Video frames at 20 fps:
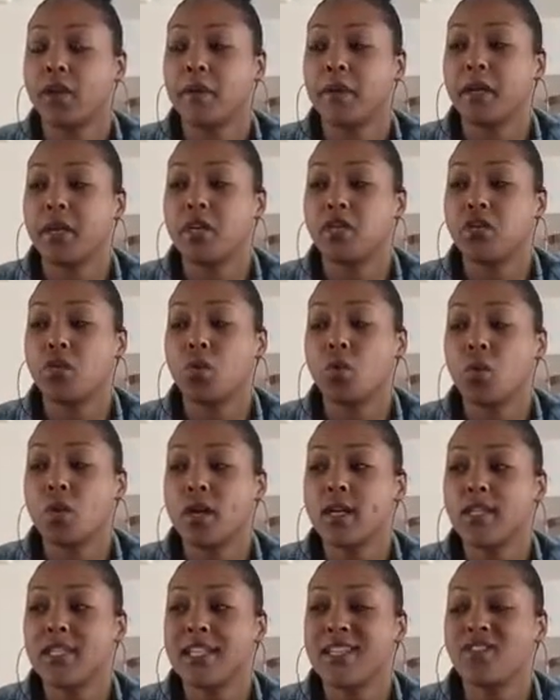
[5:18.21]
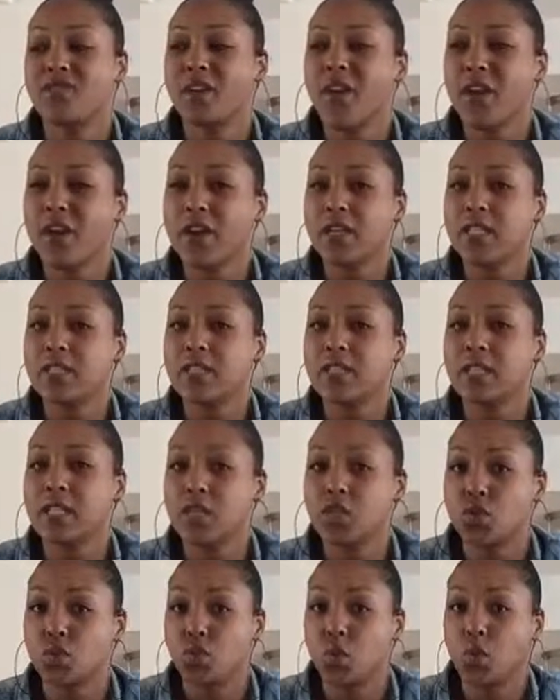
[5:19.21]
But a Taurus is very
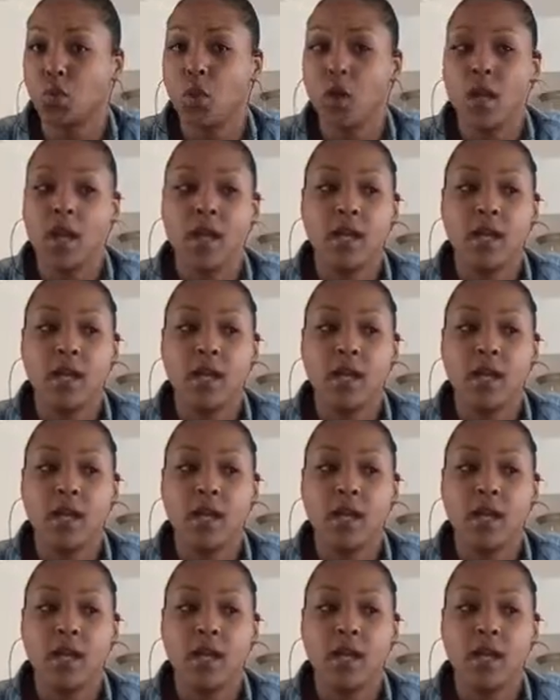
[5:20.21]
sensual